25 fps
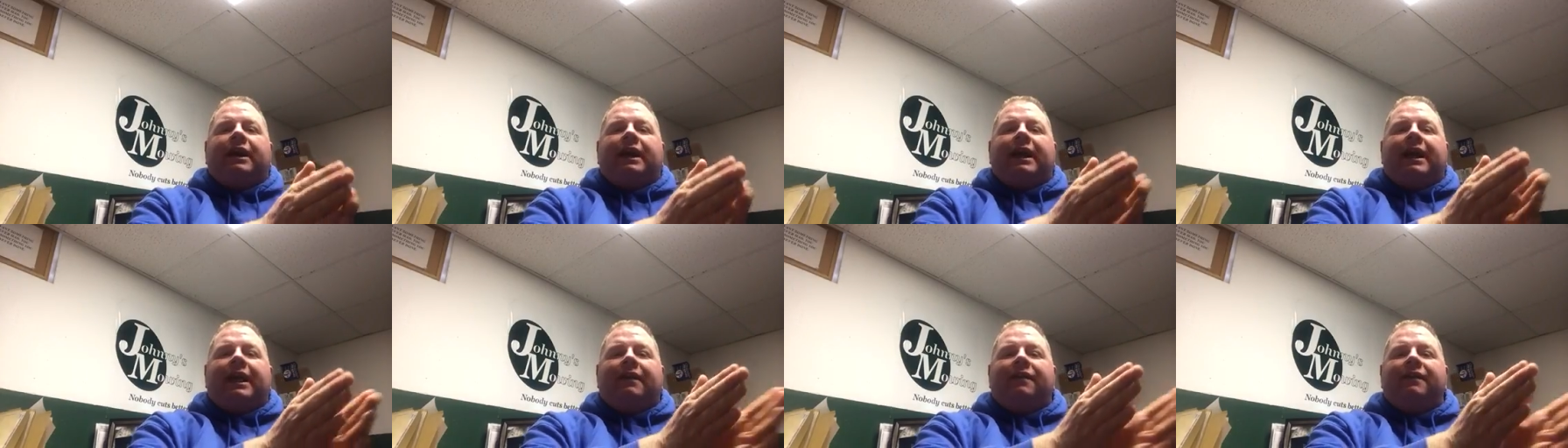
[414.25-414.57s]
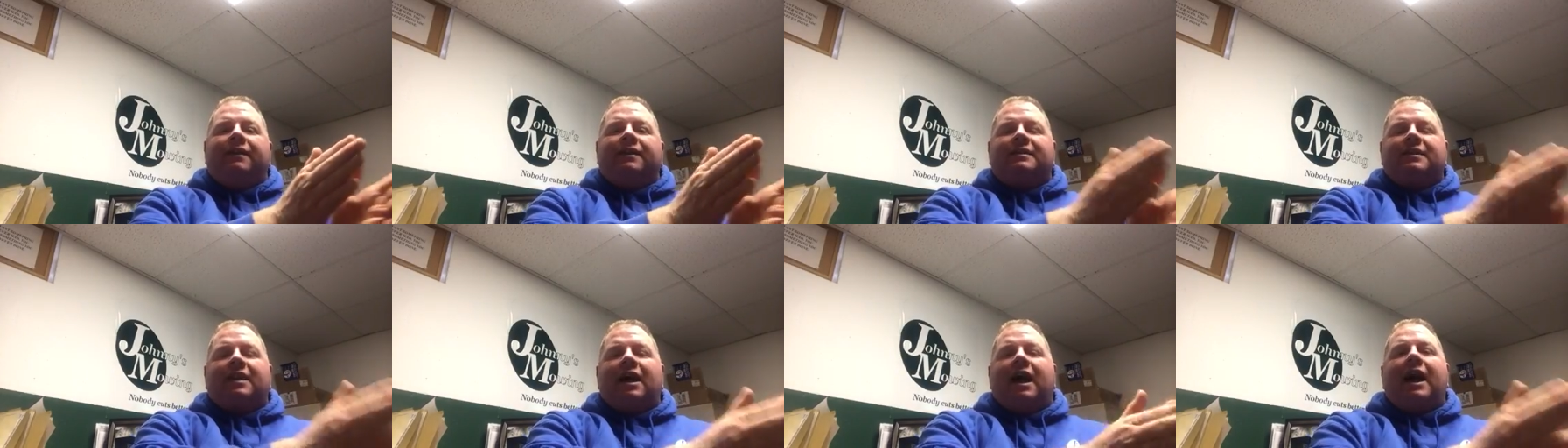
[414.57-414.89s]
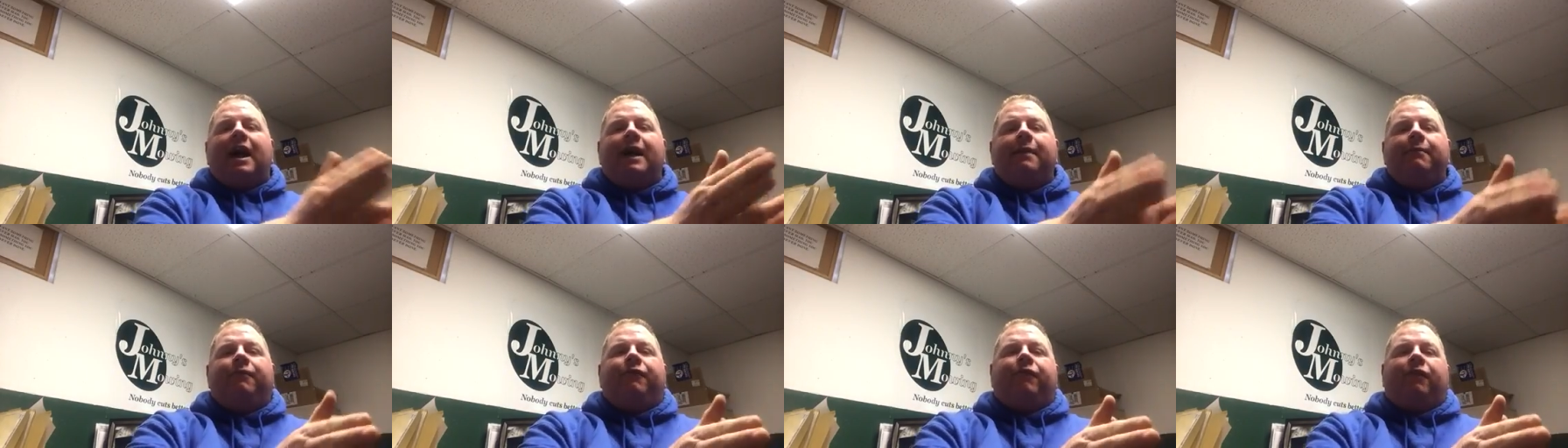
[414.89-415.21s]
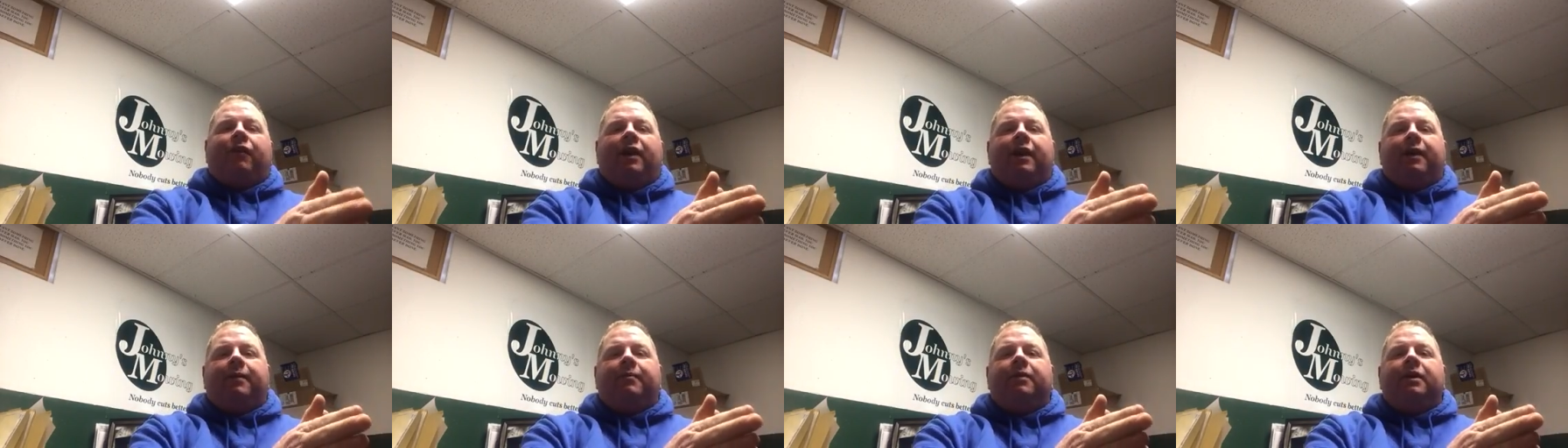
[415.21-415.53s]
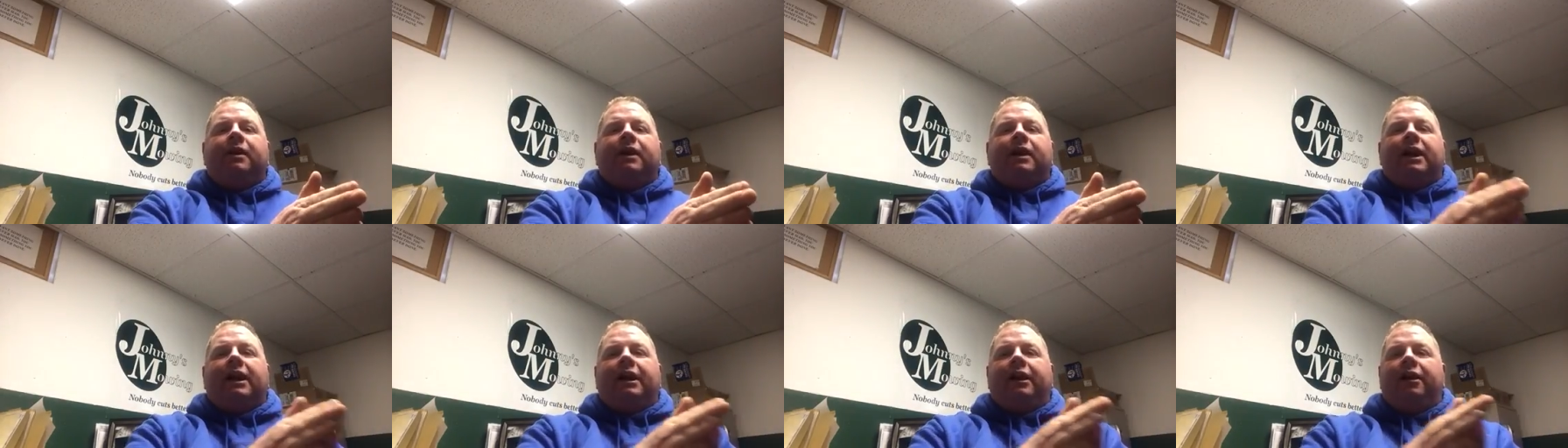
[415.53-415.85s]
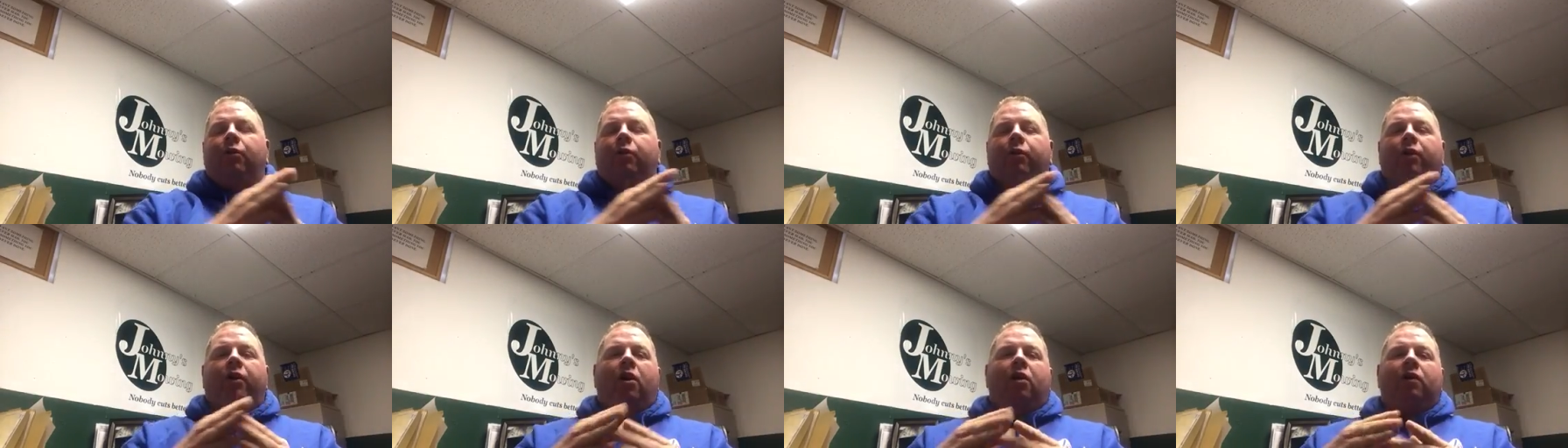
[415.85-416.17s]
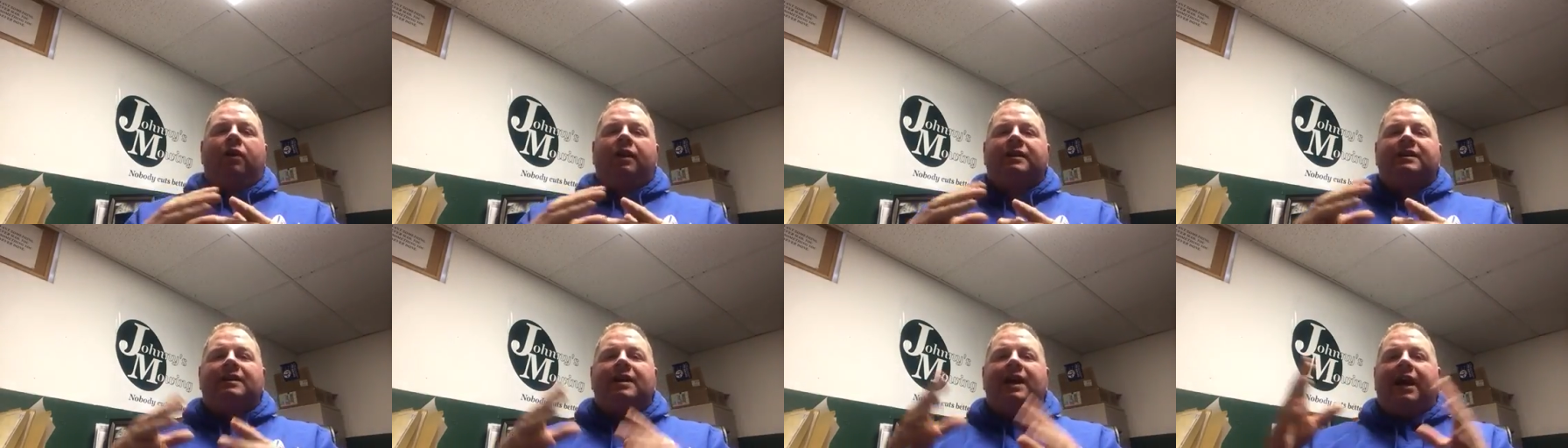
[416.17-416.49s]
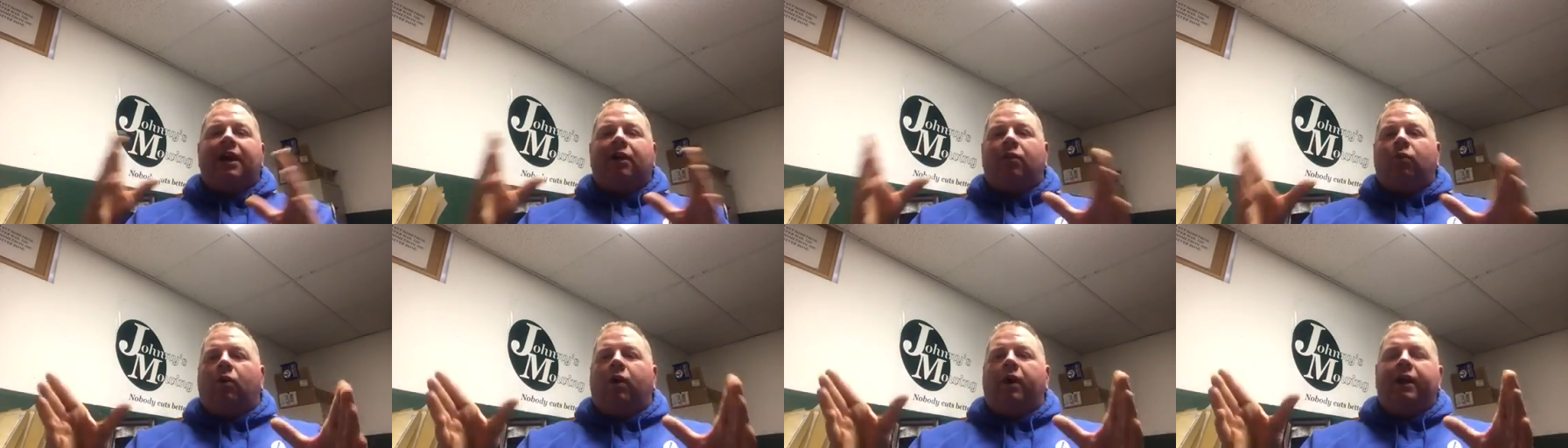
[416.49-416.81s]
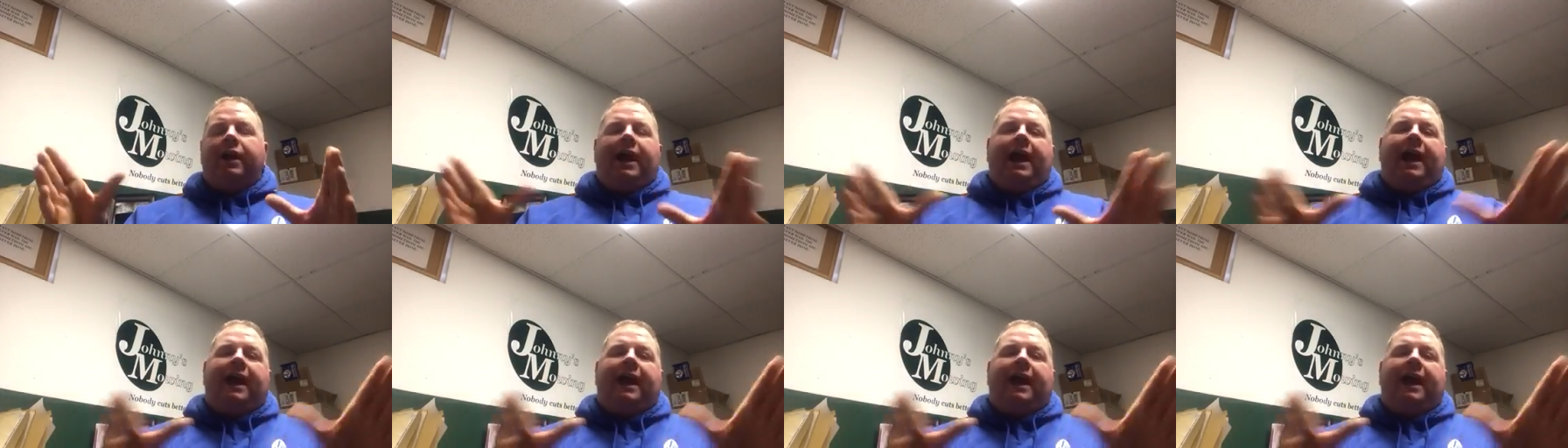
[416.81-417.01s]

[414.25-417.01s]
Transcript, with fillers: in the time frame and it would only take one